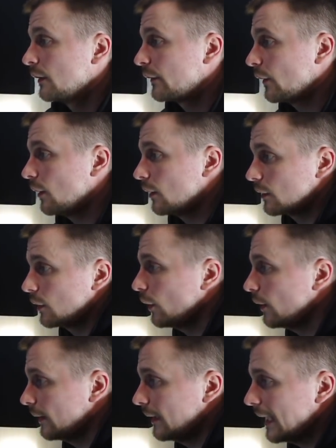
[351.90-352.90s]
So
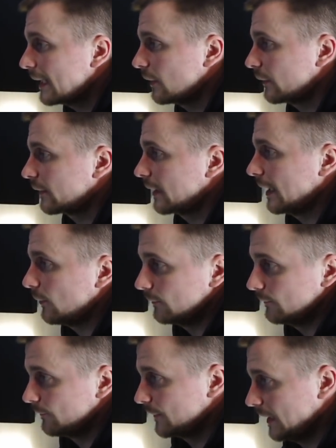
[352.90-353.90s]
Alioski
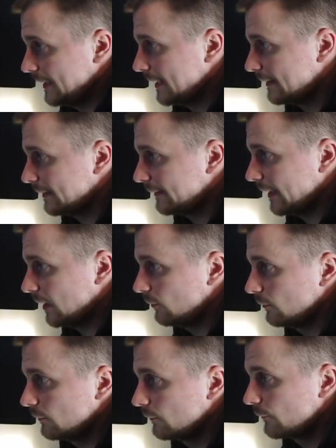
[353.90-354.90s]
out, Hernandez
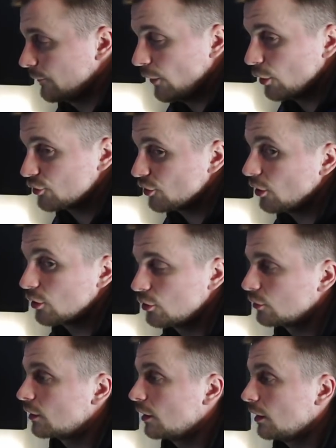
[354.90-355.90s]
out, Forshaw
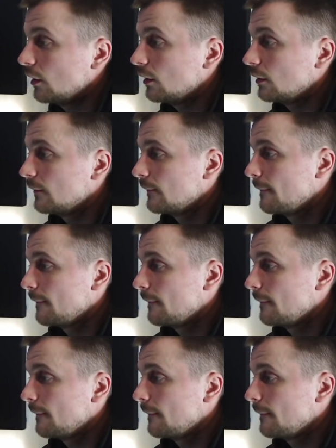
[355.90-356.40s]
could go.